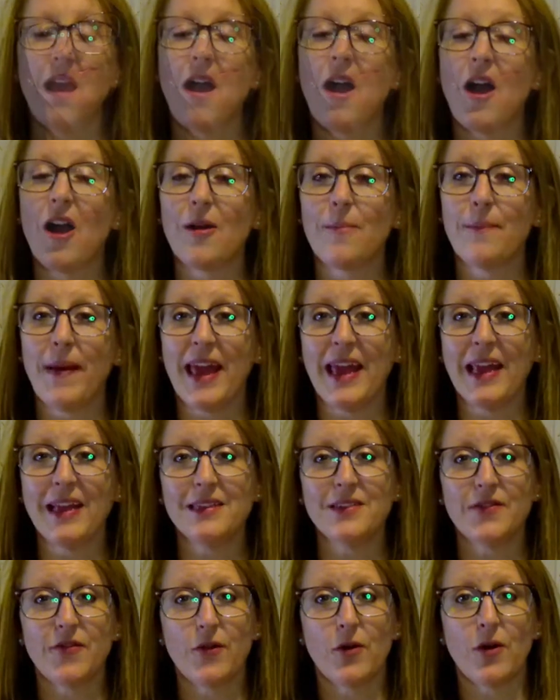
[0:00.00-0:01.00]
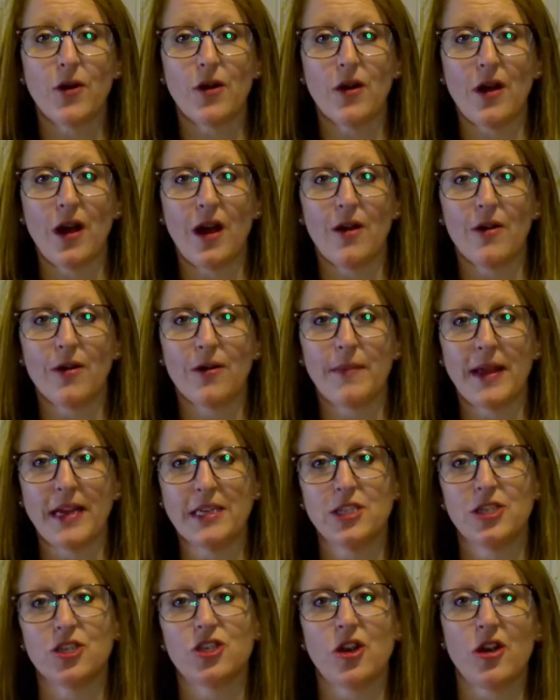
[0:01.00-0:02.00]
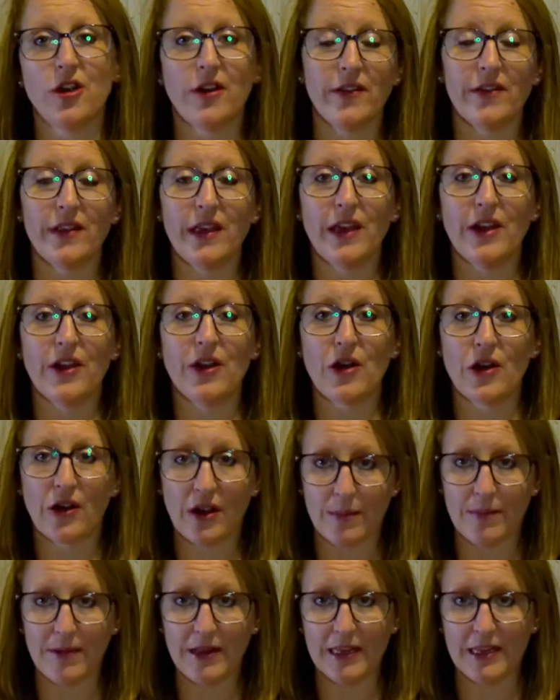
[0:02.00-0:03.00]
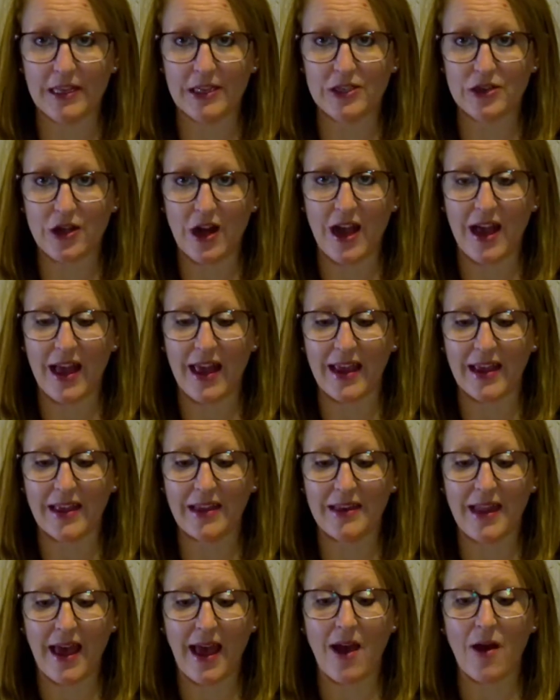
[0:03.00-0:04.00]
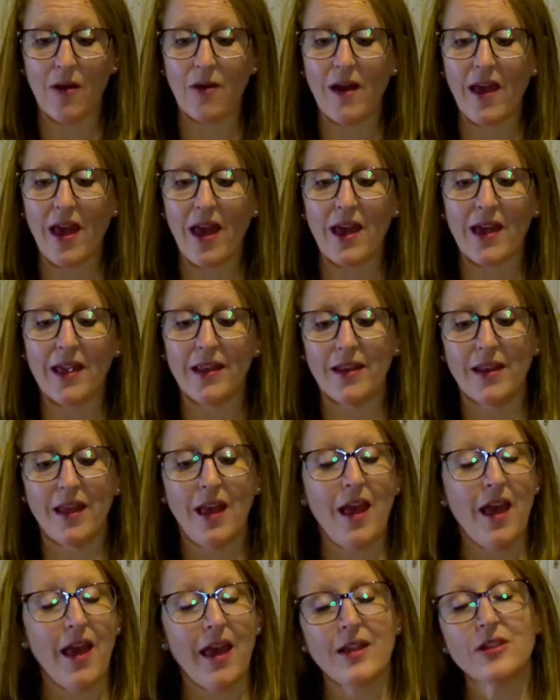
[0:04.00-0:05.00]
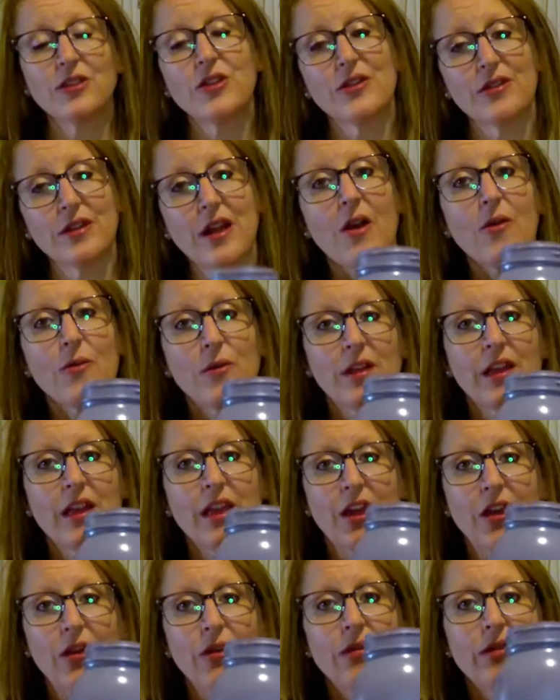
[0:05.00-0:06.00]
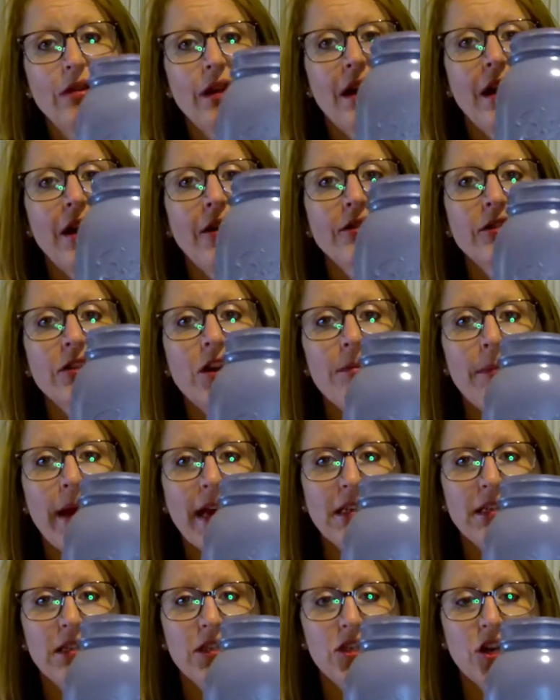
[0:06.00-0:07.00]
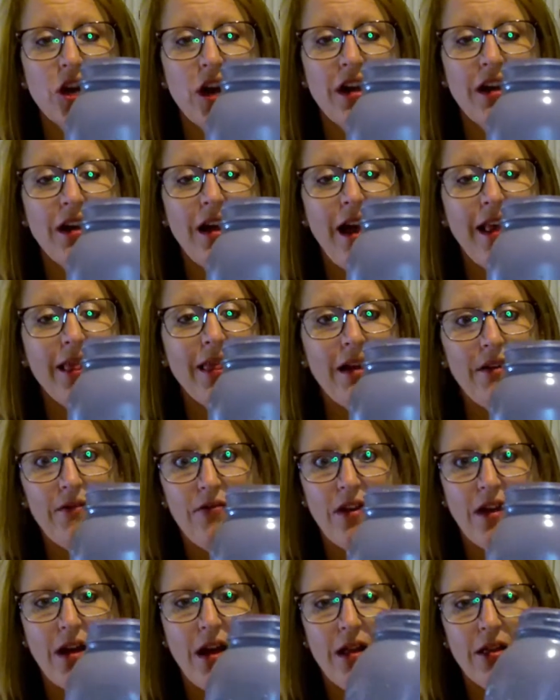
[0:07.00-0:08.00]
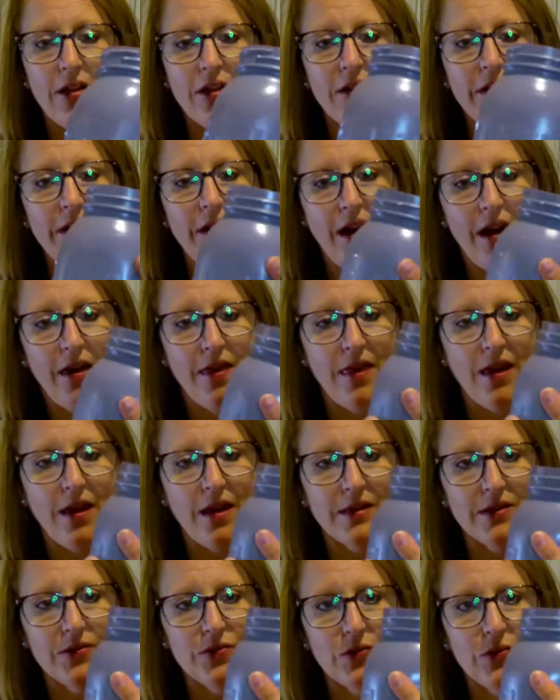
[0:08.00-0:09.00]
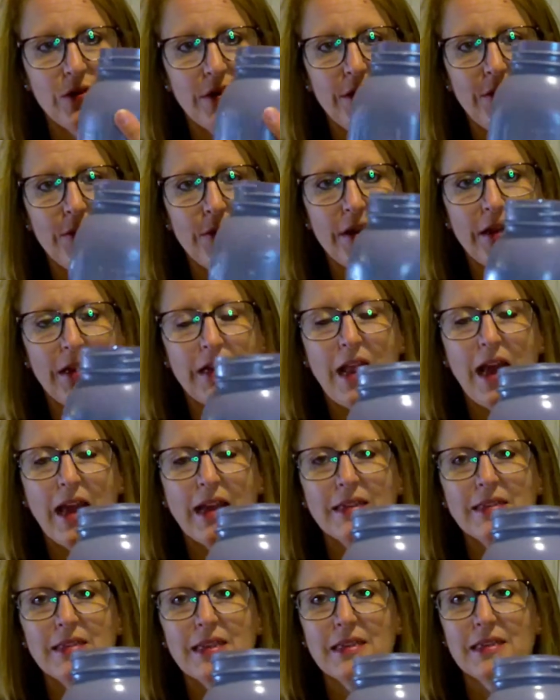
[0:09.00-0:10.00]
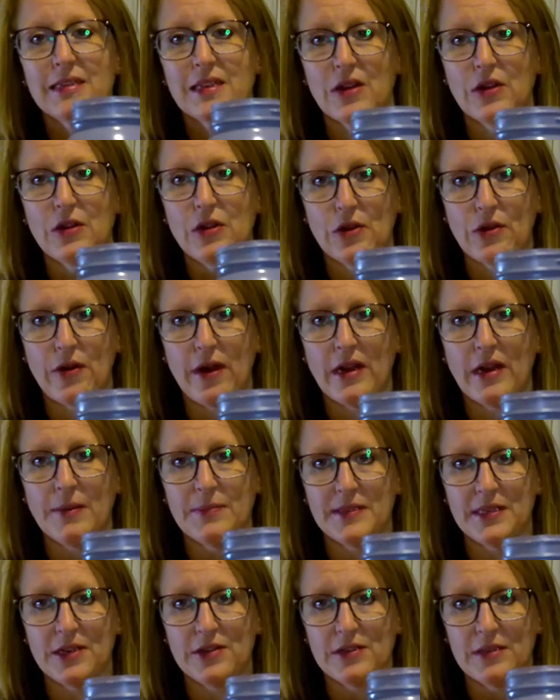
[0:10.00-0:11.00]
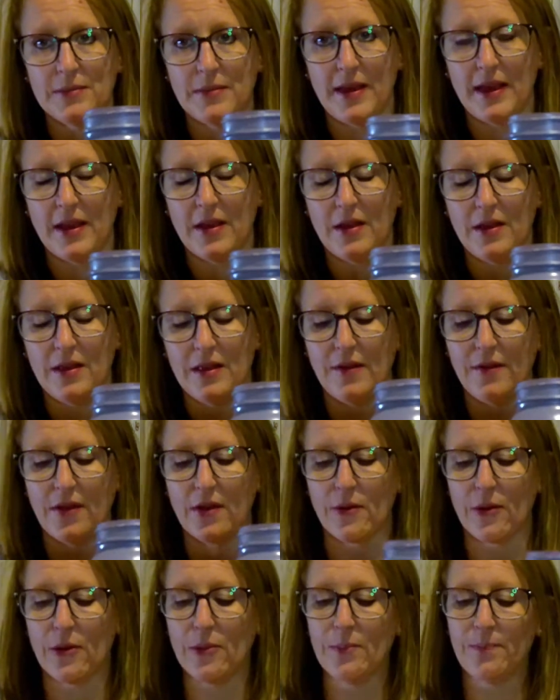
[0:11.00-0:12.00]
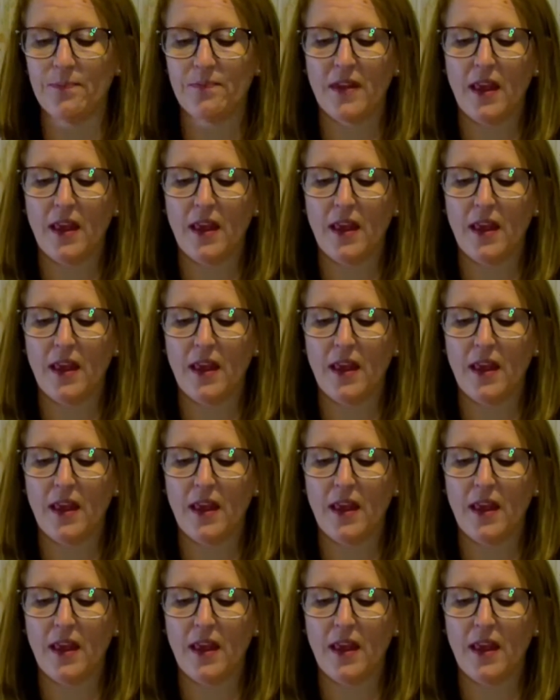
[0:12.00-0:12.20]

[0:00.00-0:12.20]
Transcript: Our paint for our mason jar and lid are completely dry now, and it turned out really cute. Here's our mason jar. I love the color. I think it's really, really nice. It's going to look great upstairs in my living room.